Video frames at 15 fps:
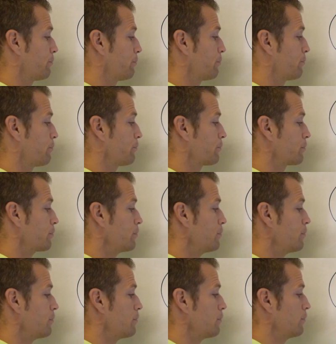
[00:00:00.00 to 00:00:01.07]

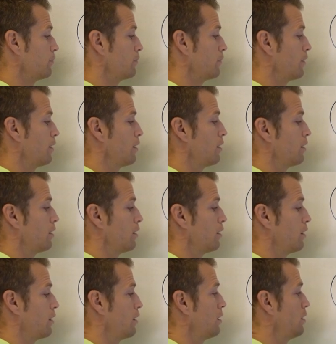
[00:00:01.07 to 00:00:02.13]

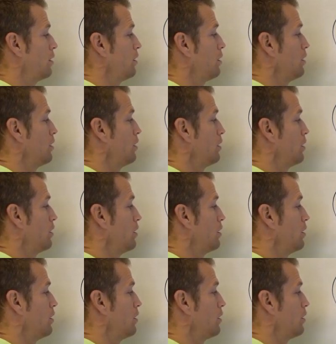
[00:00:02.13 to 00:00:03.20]

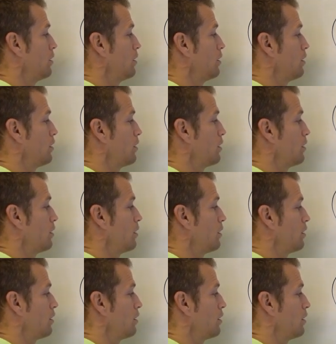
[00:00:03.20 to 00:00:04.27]

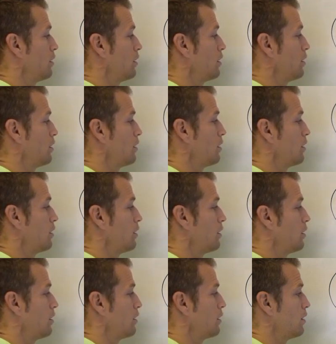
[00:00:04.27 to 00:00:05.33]

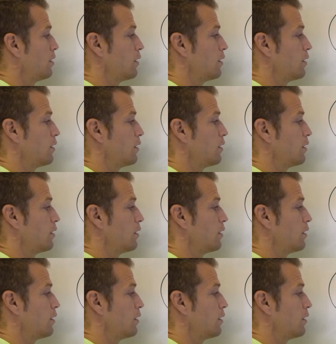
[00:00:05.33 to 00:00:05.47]
(silence)